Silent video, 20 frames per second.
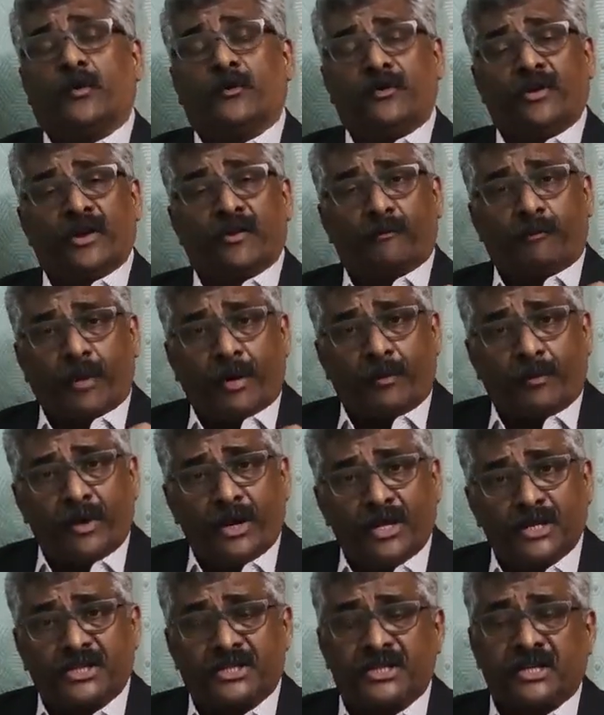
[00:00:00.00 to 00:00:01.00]
We have
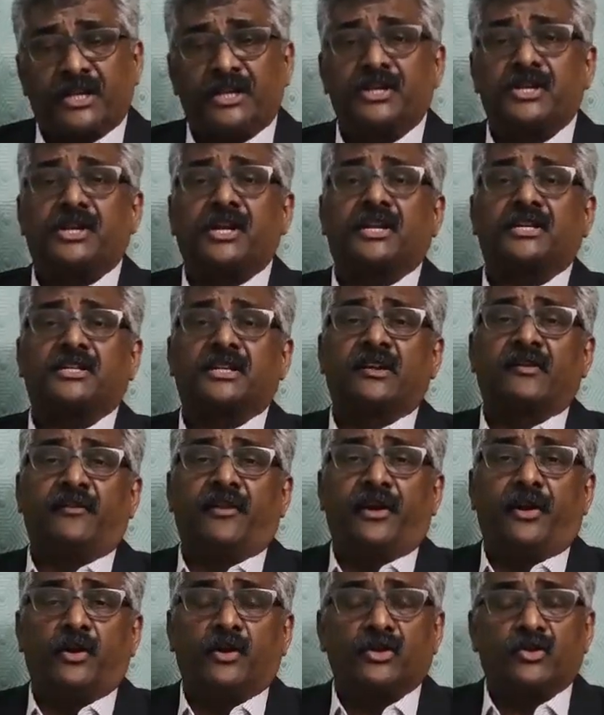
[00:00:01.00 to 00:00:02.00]
published educational
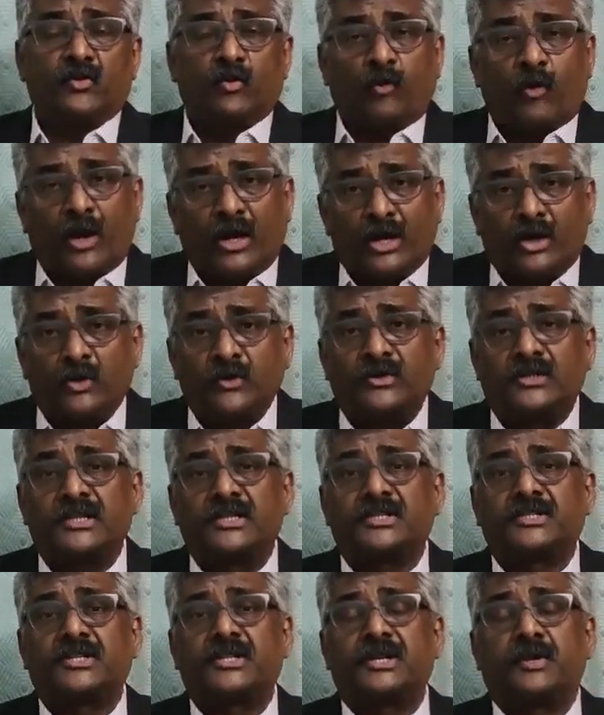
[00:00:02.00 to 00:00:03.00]
videos 1 to
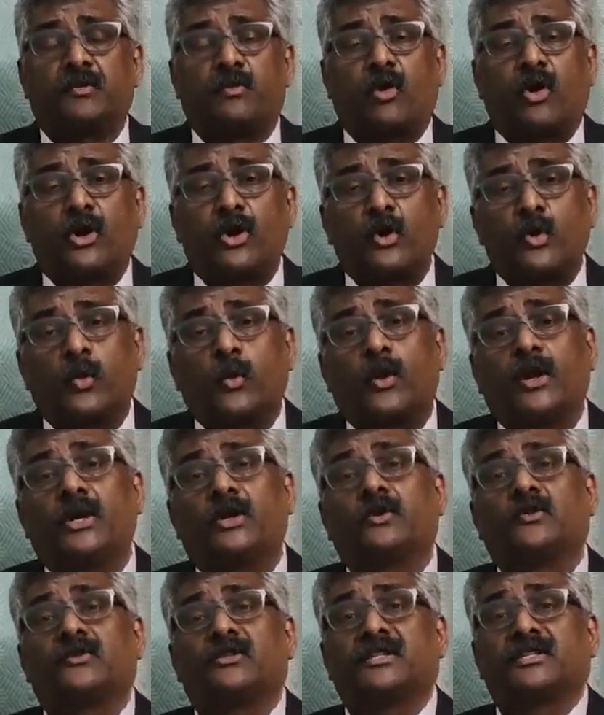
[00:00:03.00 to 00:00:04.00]
16, module
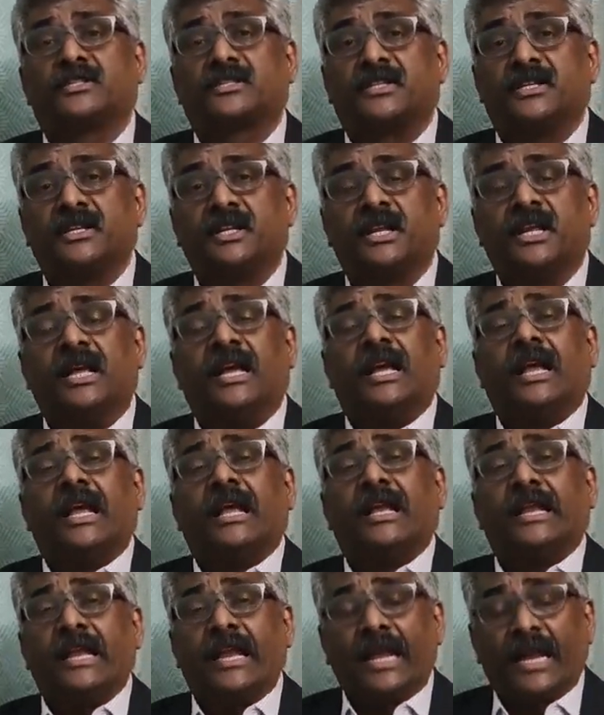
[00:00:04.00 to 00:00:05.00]
1 to 16
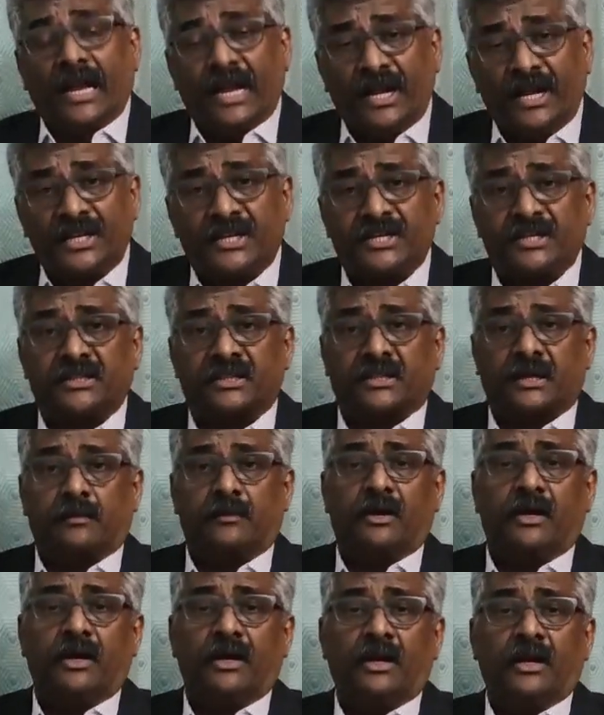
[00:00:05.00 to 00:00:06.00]
in English and
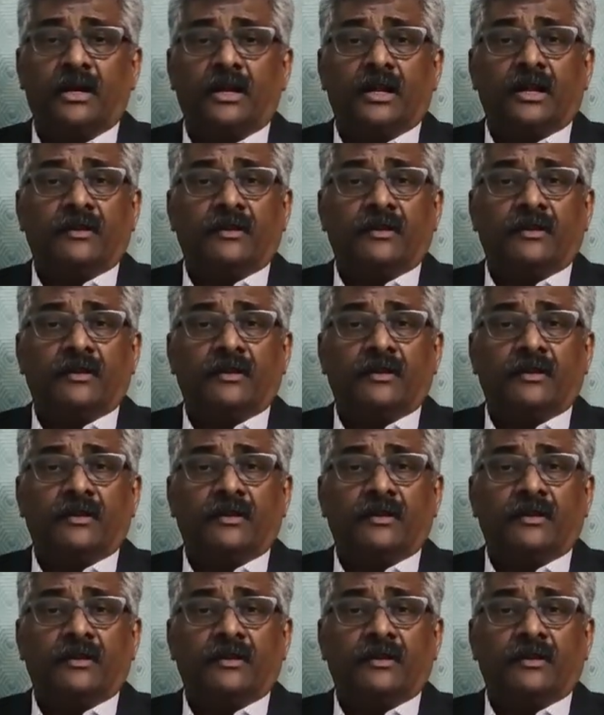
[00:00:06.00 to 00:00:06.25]
Tamil.